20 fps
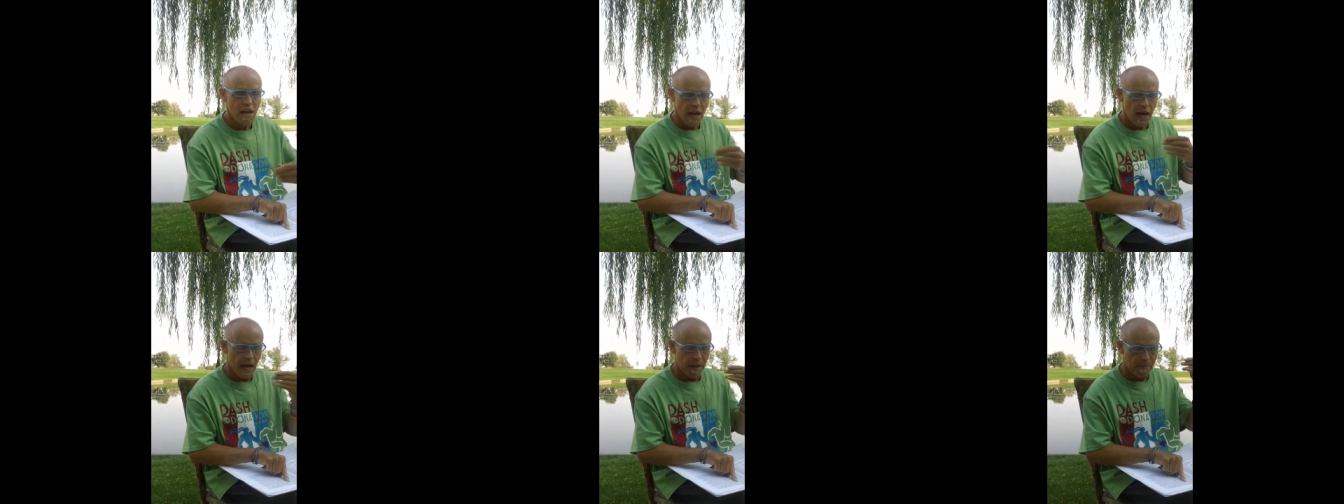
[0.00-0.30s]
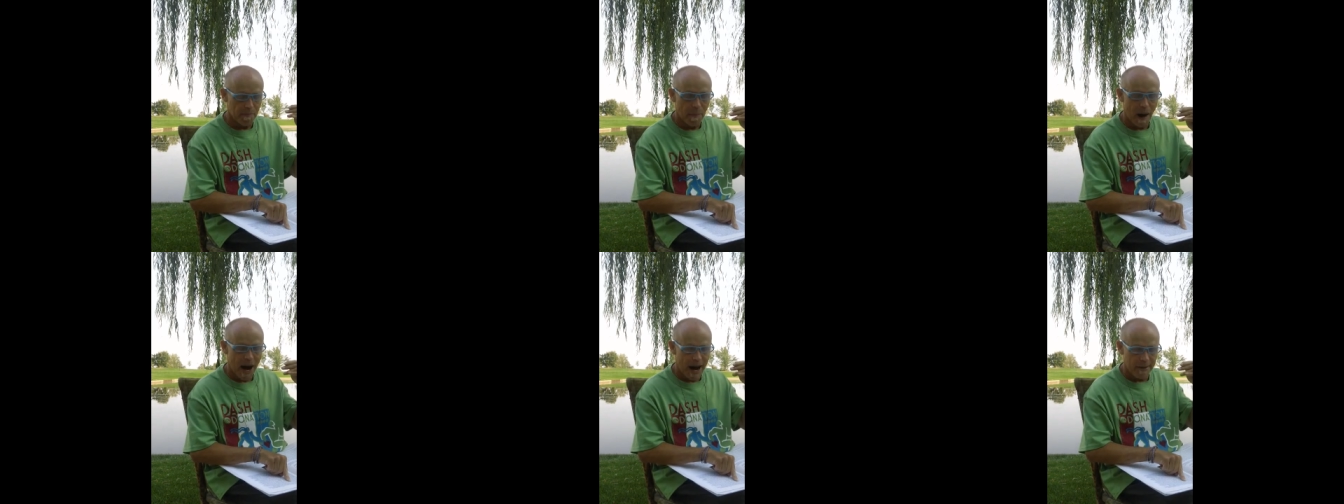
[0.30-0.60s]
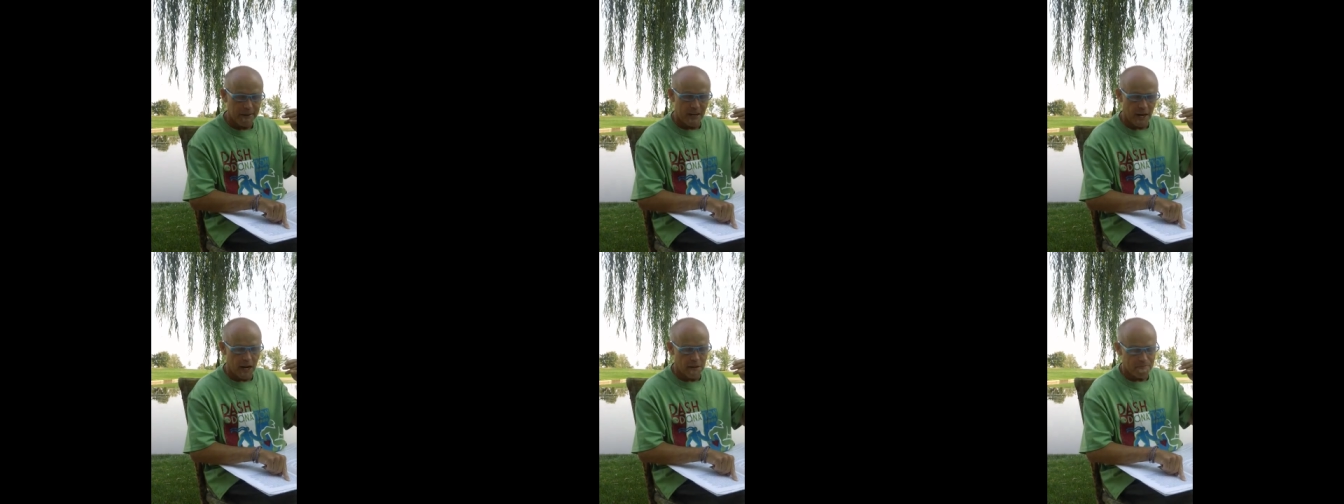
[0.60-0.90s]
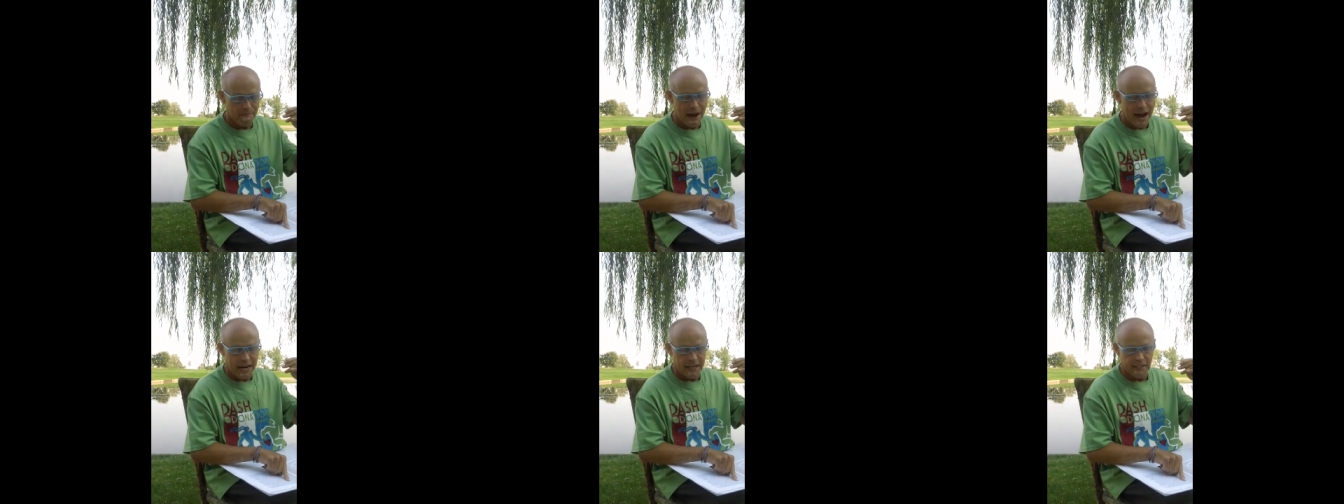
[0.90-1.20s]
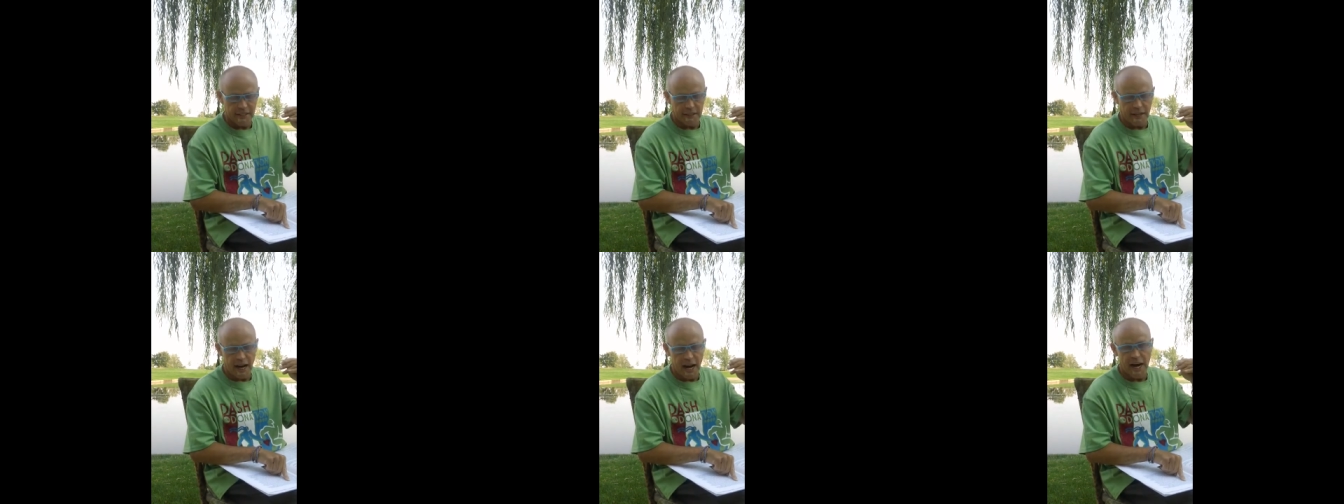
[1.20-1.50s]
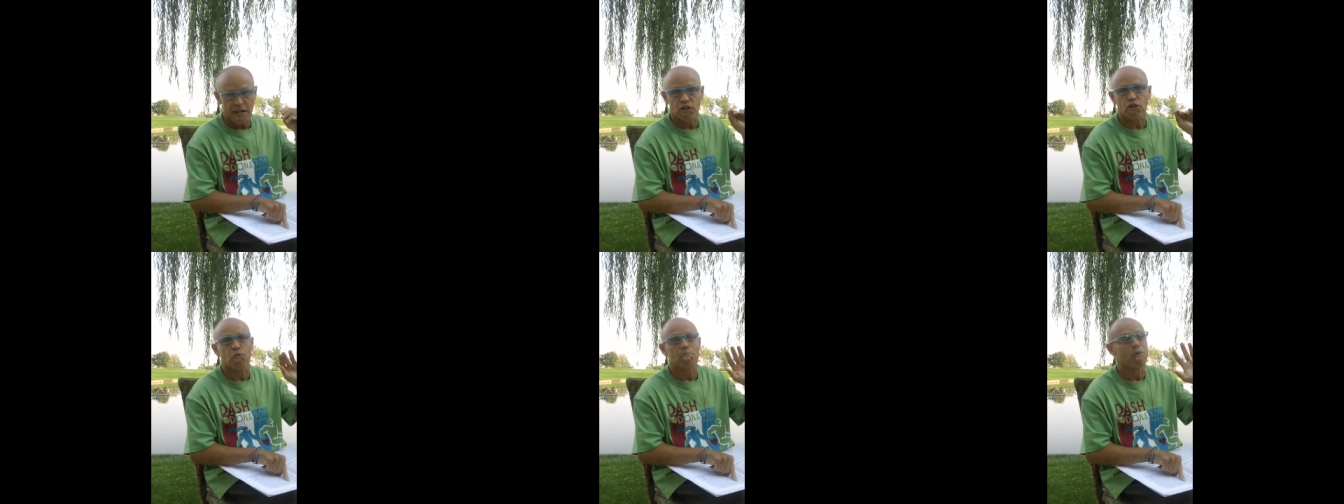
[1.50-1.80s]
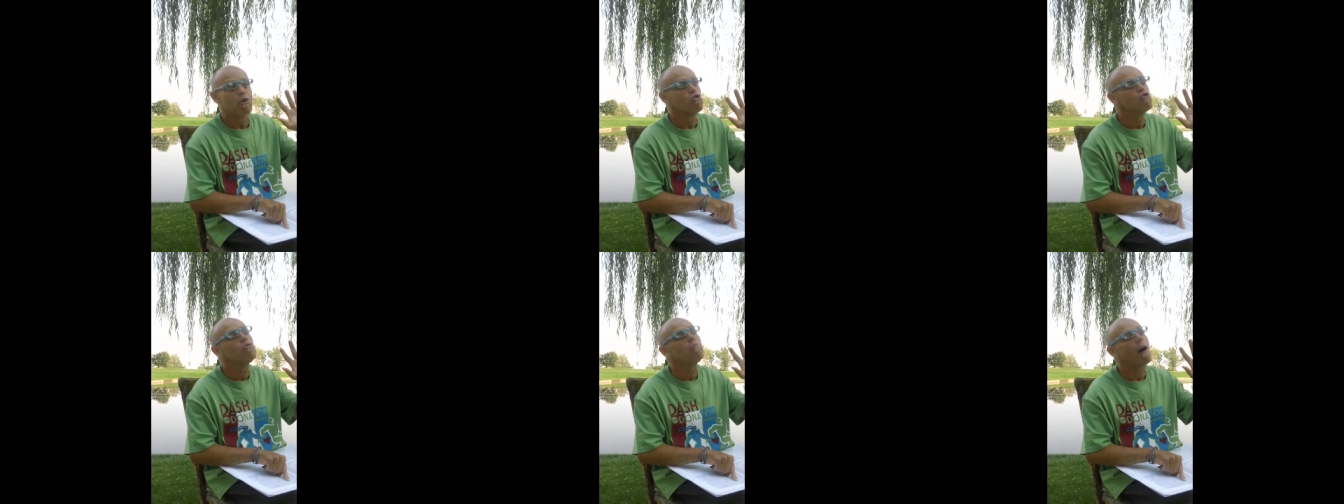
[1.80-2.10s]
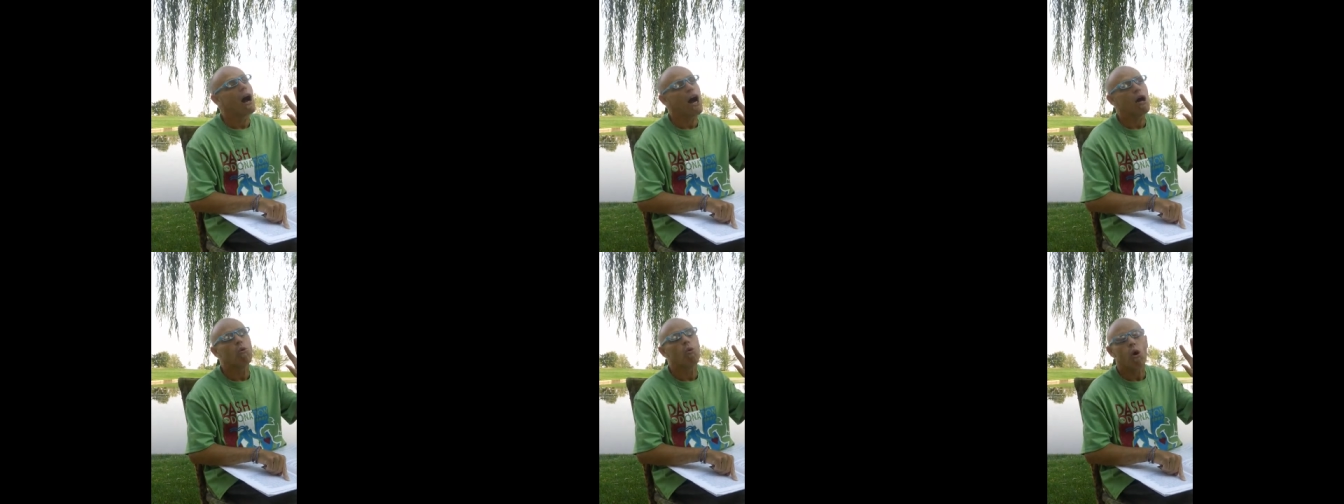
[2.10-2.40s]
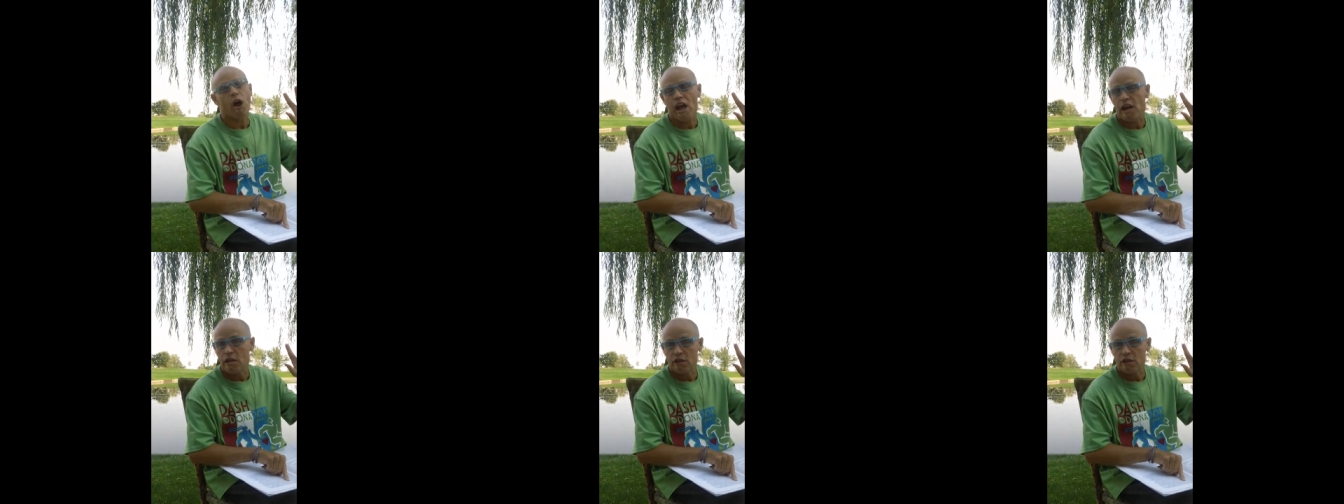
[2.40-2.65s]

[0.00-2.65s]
And Max Keiser, who, by the way,